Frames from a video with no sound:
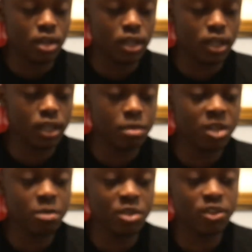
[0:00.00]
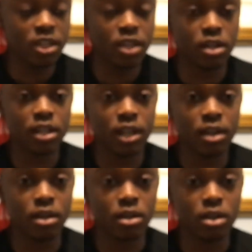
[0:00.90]
it made me think, like,
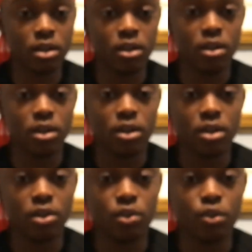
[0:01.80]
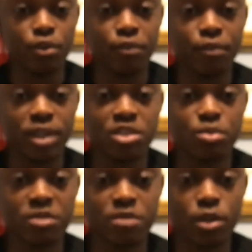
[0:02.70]
you're friends
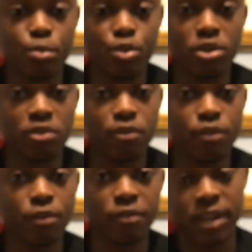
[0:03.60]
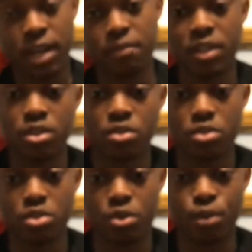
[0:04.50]
with someone for 5 years or
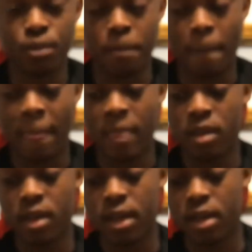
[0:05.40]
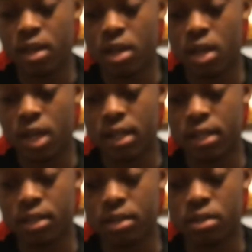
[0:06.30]
so, and
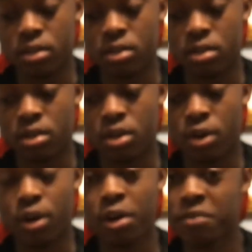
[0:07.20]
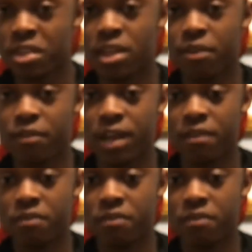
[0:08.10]
then after that 5